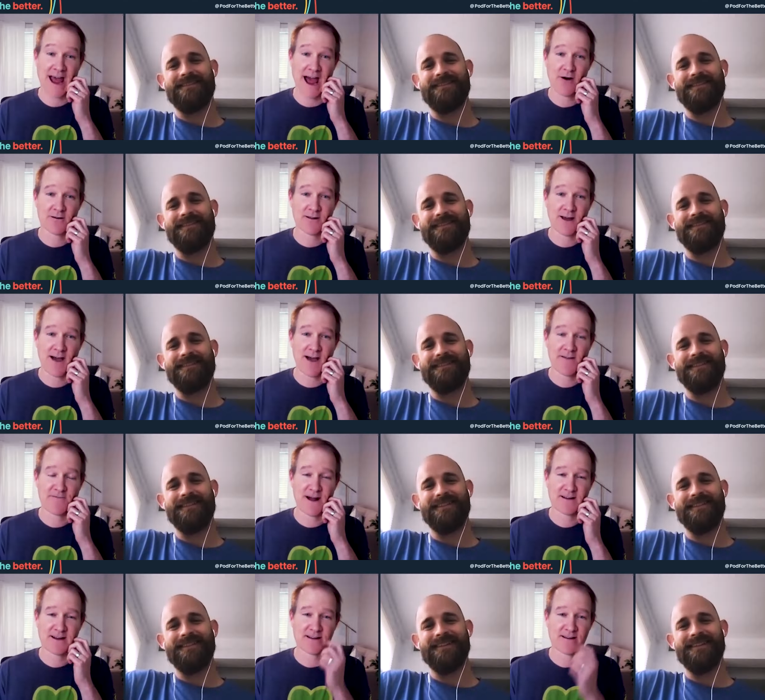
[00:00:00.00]
Speaker 1: out. I found
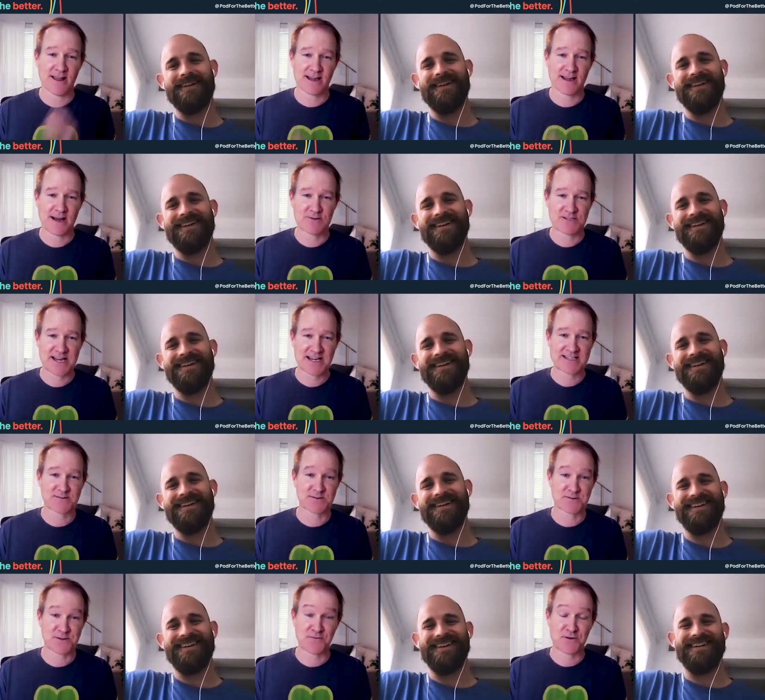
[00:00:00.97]
it and like I was taking some
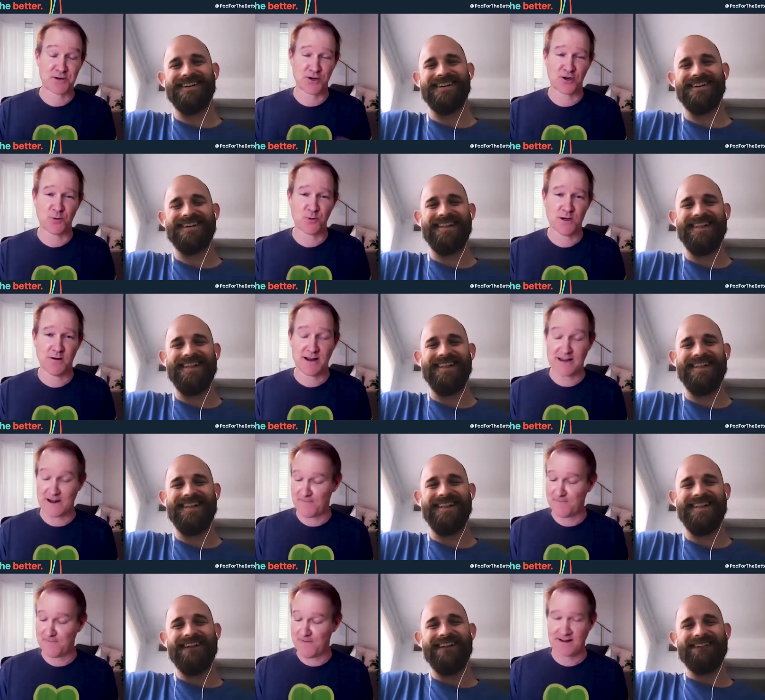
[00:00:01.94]
stuff to Goodwill and I
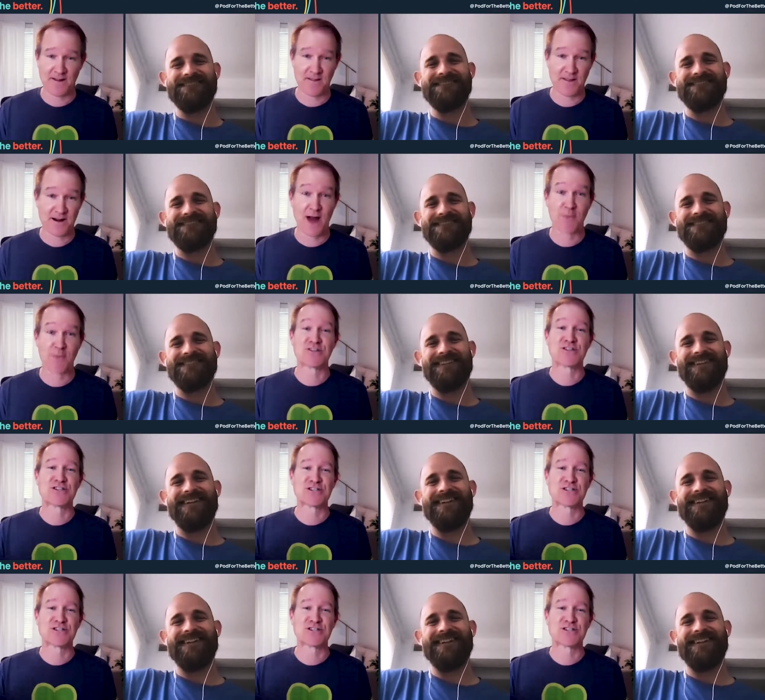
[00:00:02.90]
found it in there. I was